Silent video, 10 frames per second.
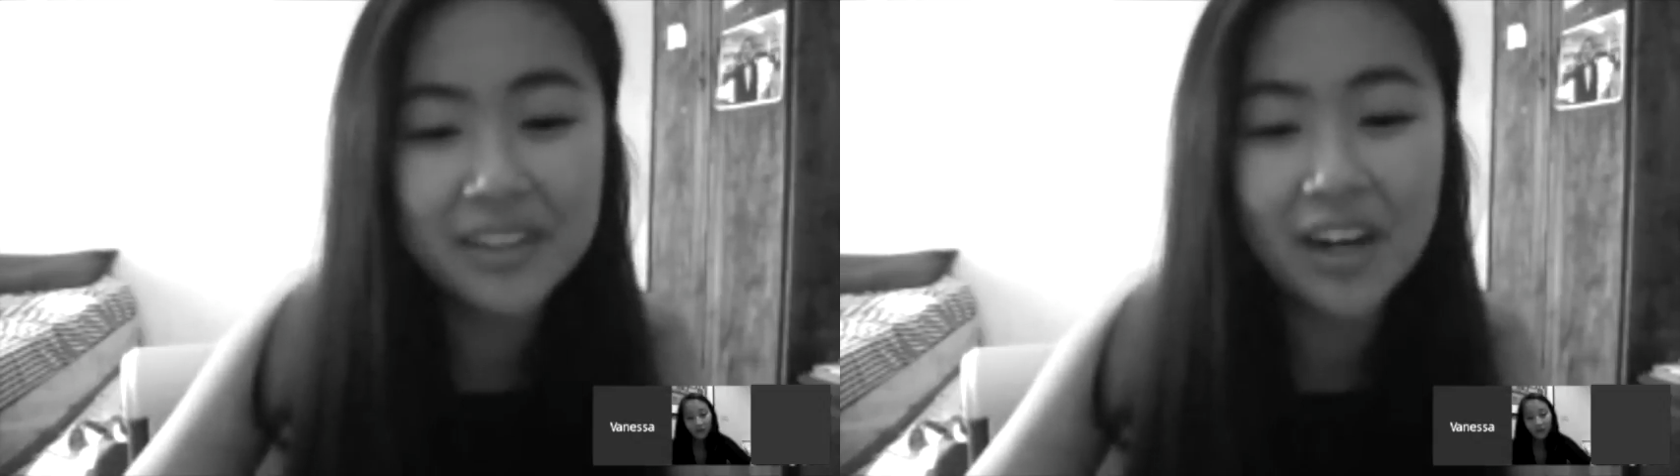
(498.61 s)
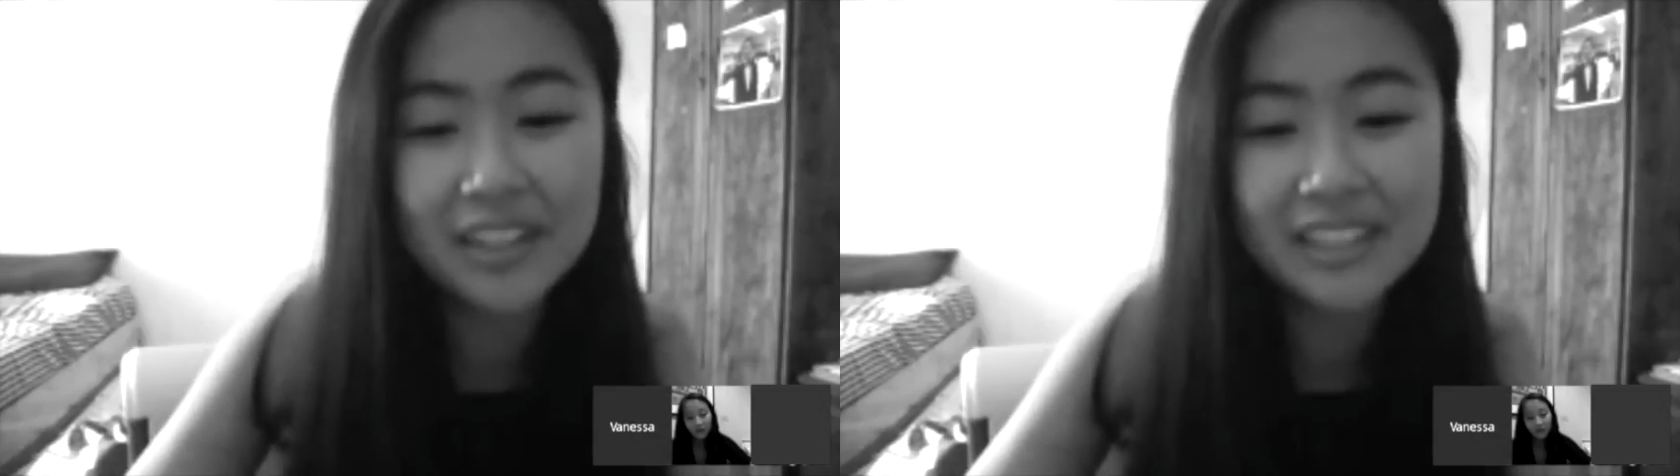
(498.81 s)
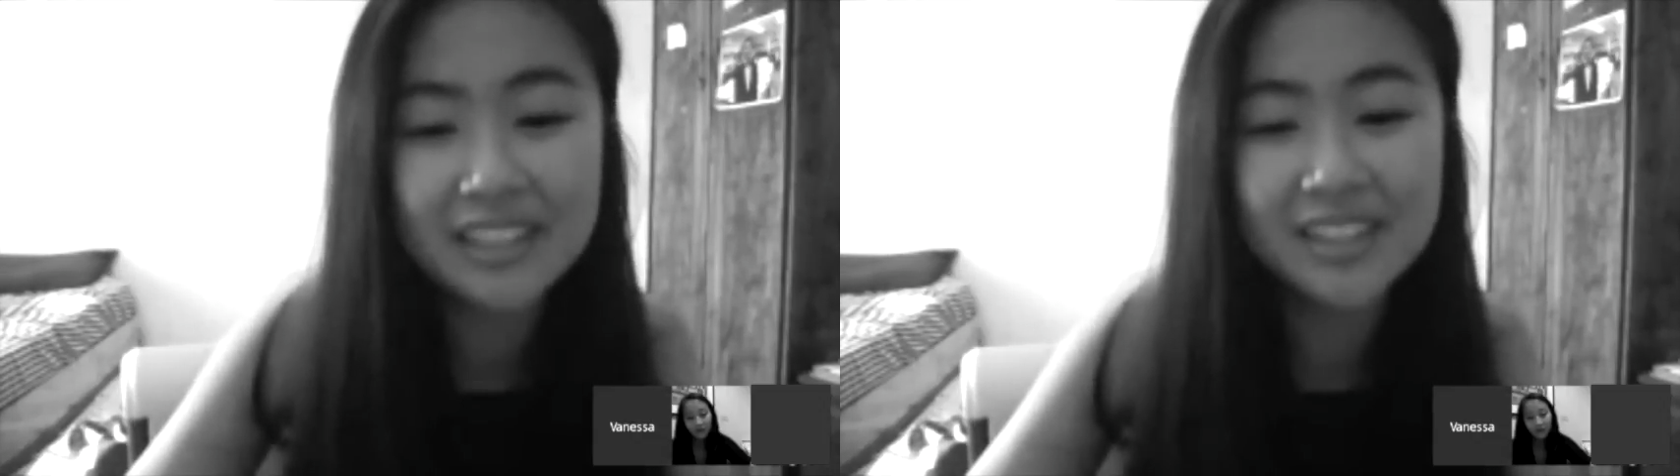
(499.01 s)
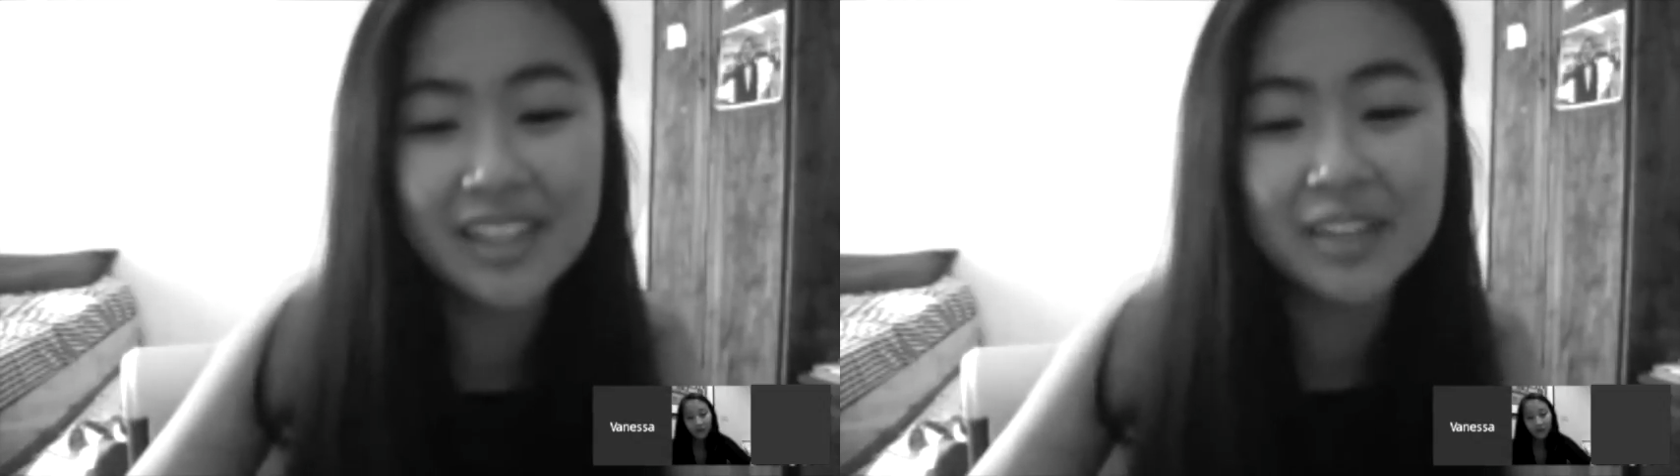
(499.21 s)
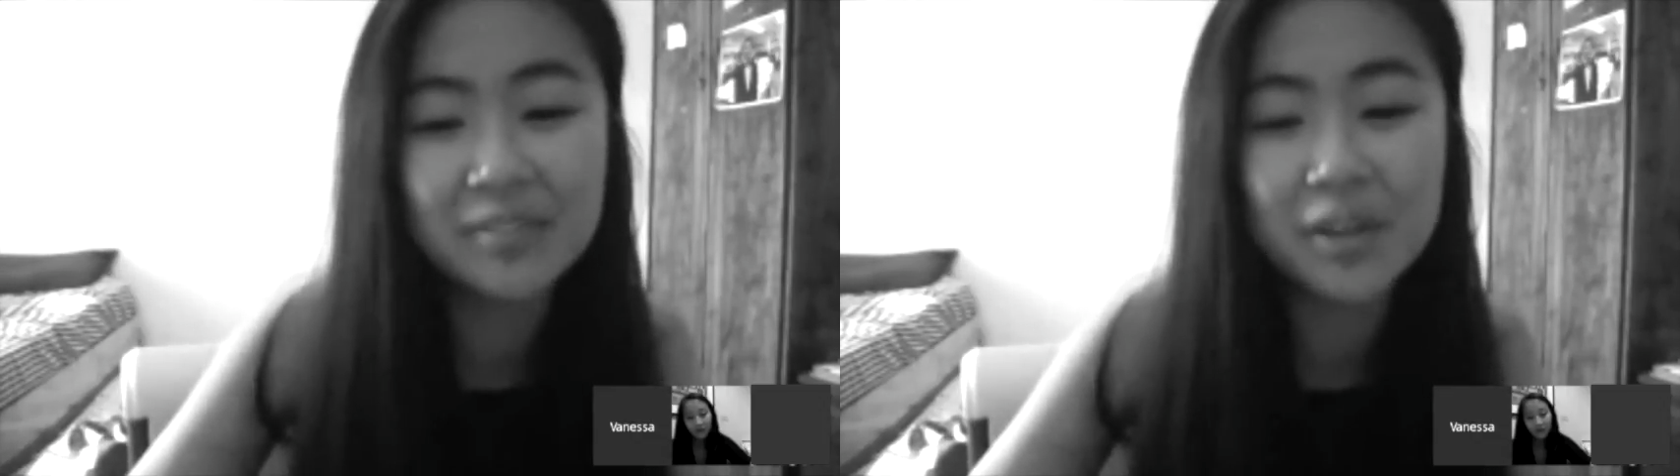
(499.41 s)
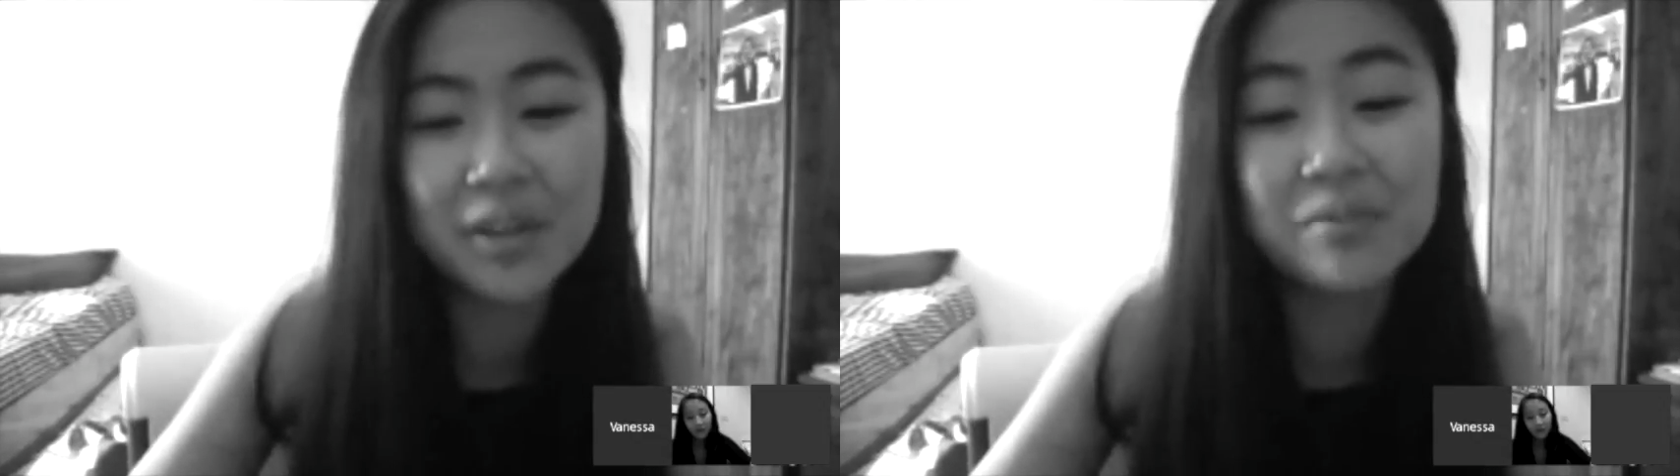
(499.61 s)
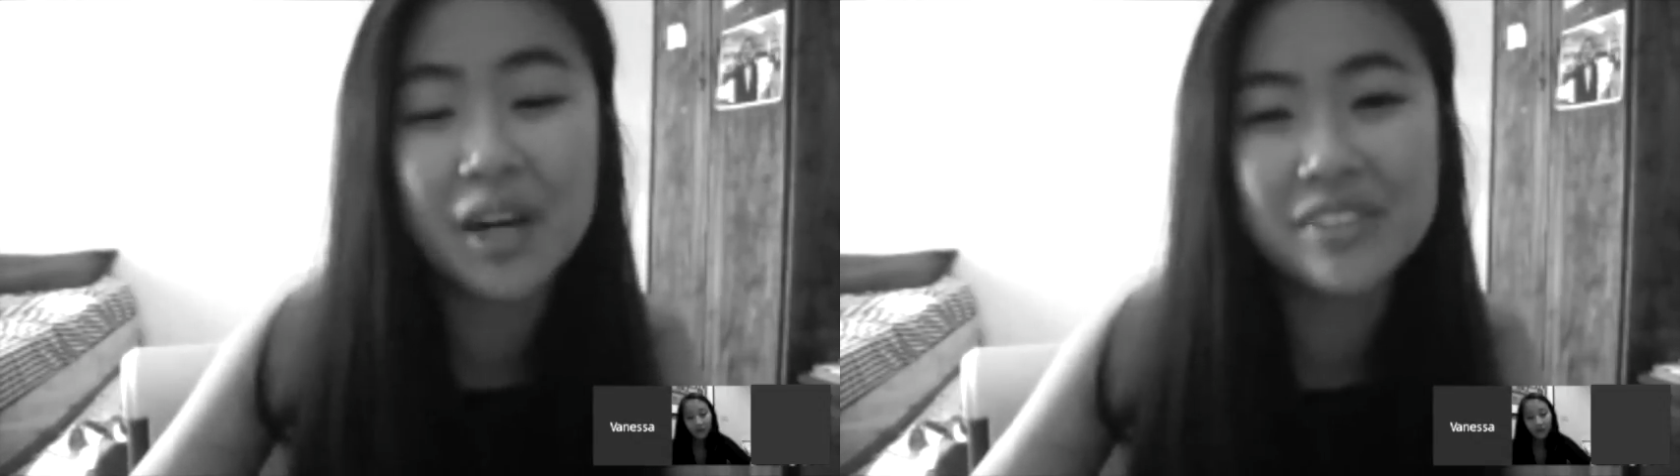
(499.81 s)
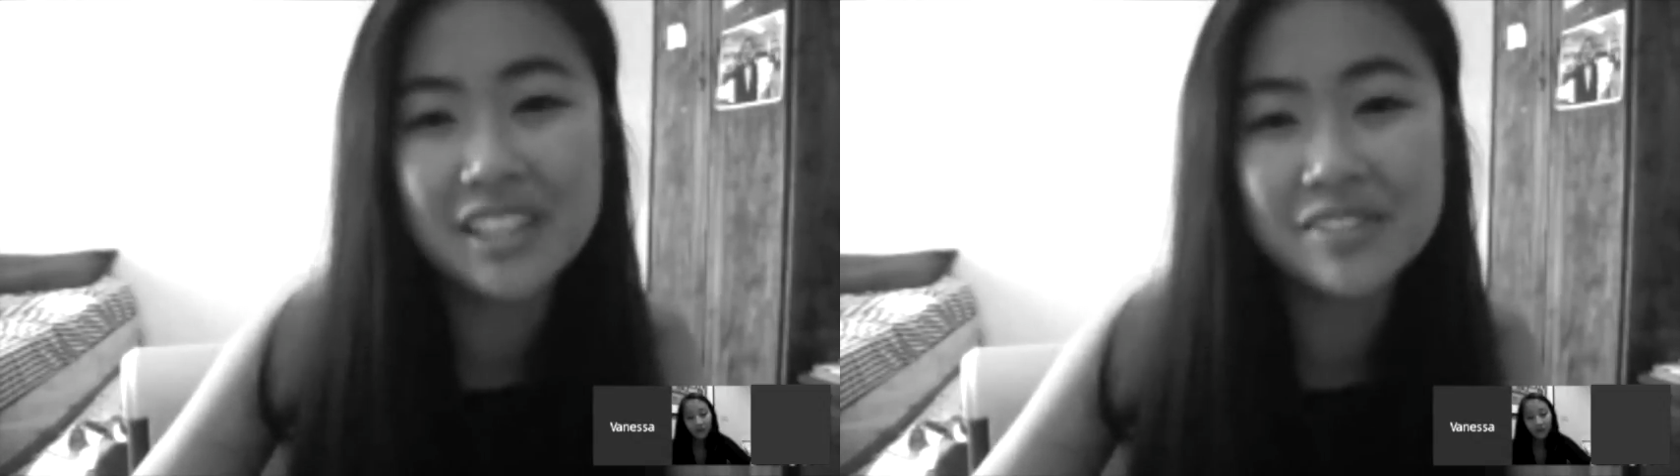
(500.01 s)
our teen-led nonprofit
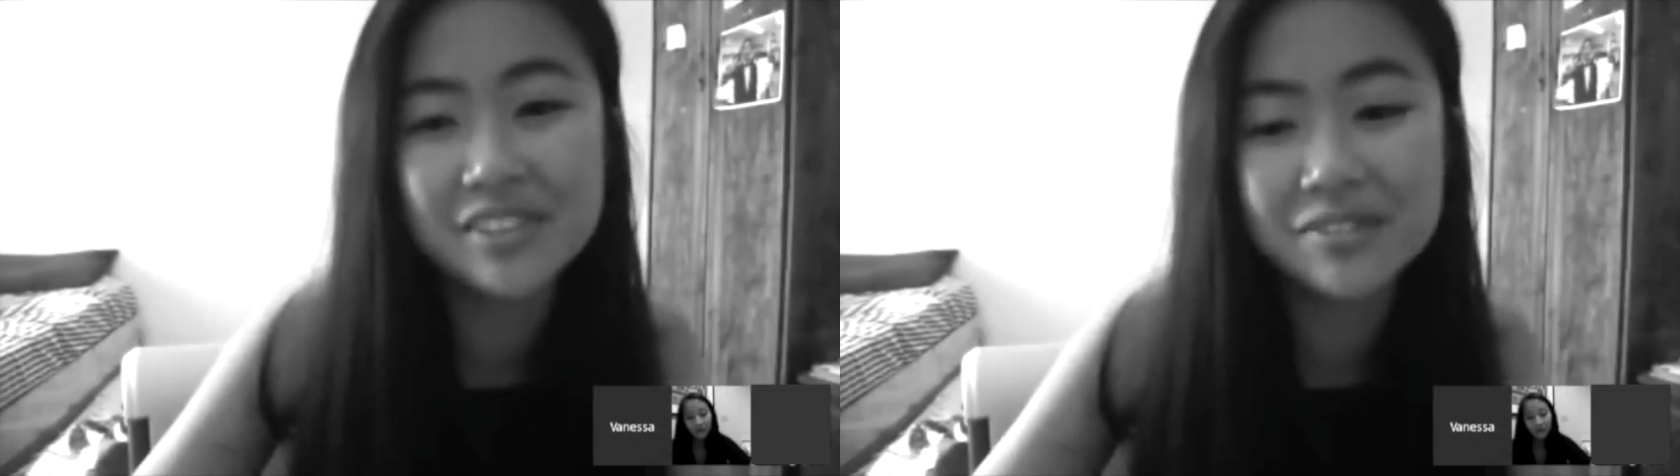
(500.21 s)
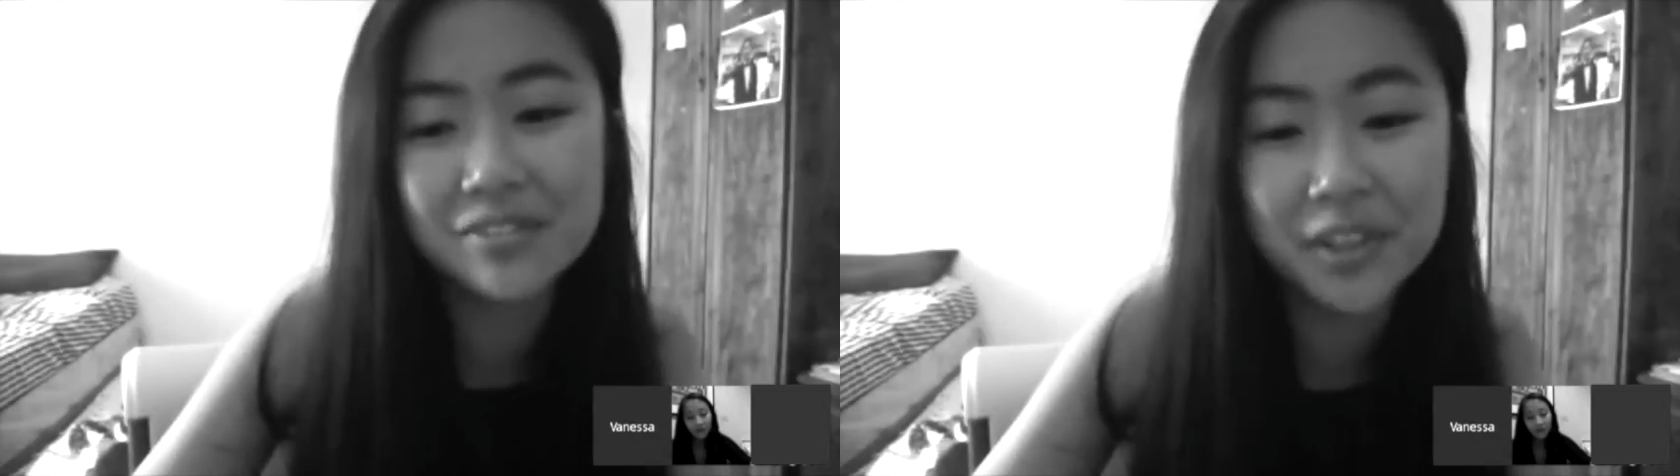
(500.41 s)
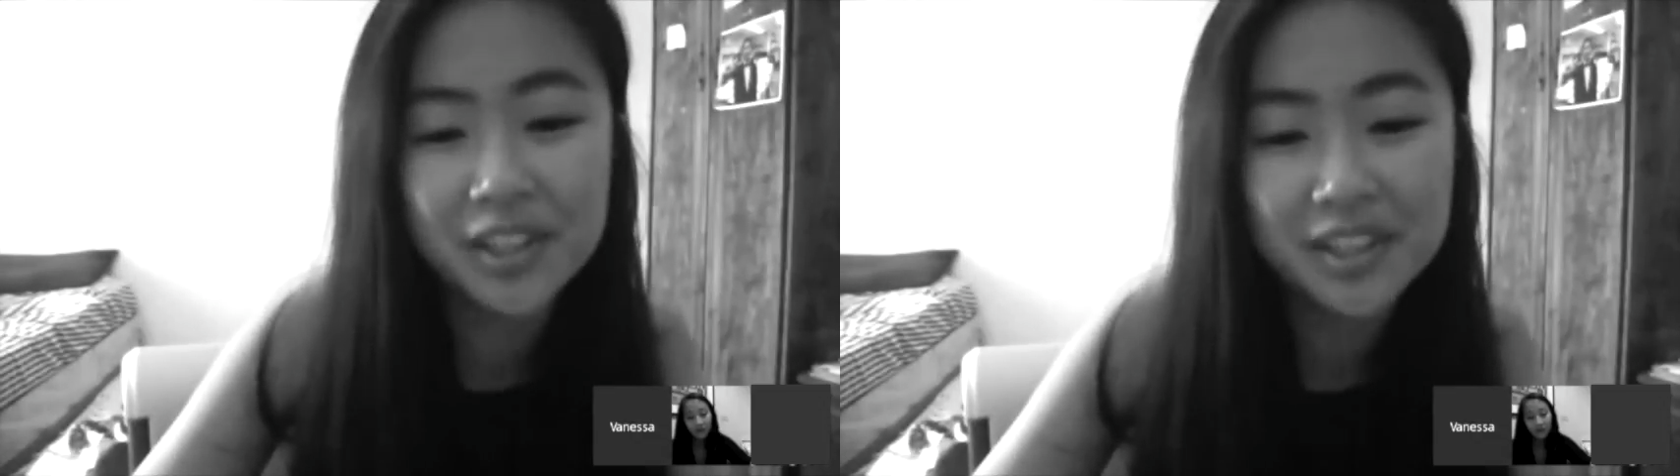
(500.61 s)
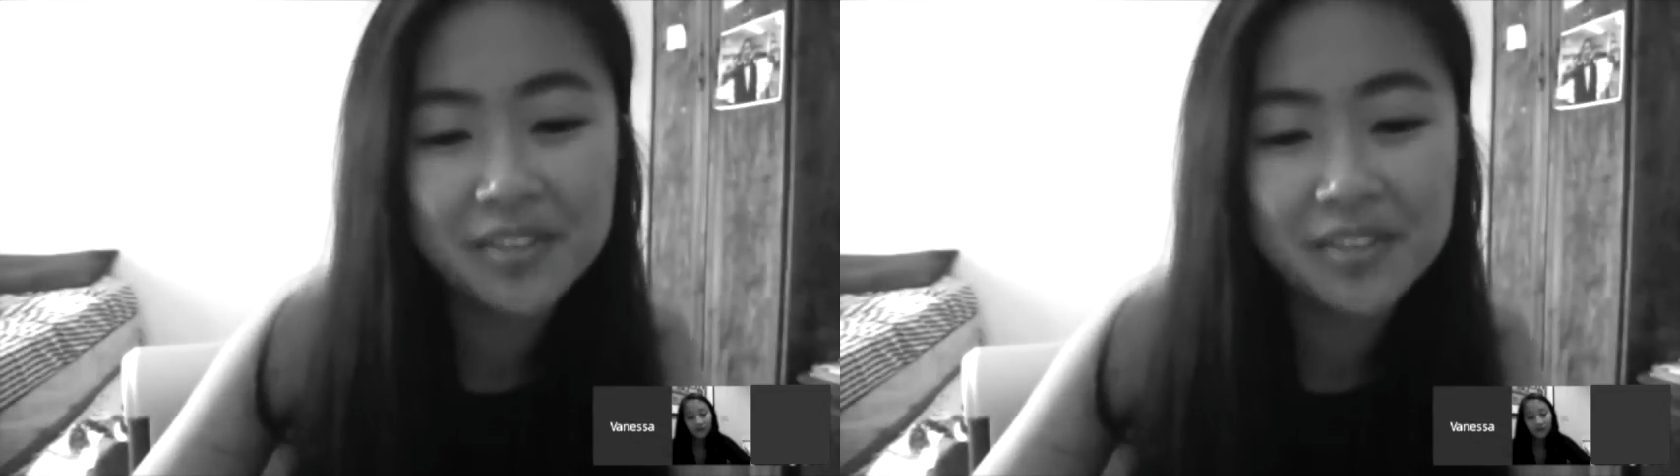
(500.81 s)
Give Us the Floor